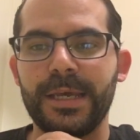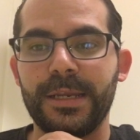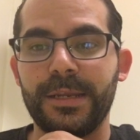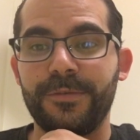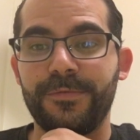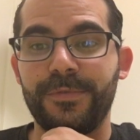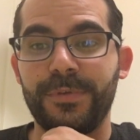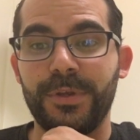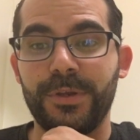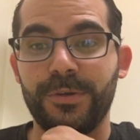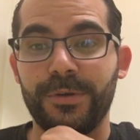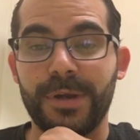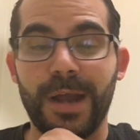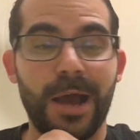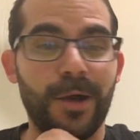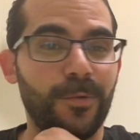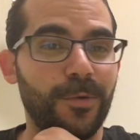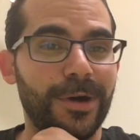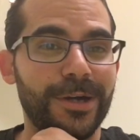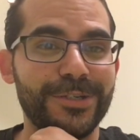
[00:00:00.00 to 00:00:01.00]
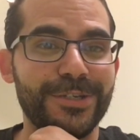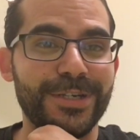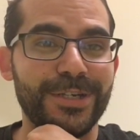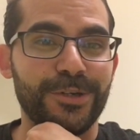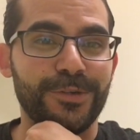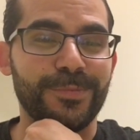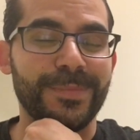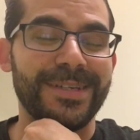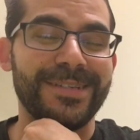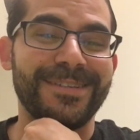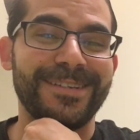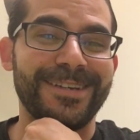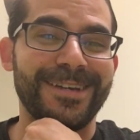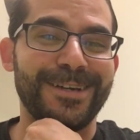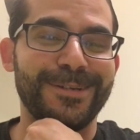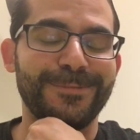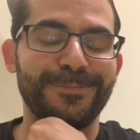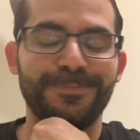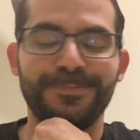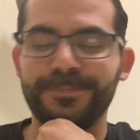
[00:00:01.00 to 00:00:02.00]
and if you're not watching, you're missing
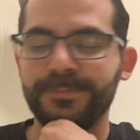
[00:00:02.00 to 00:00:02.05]
out.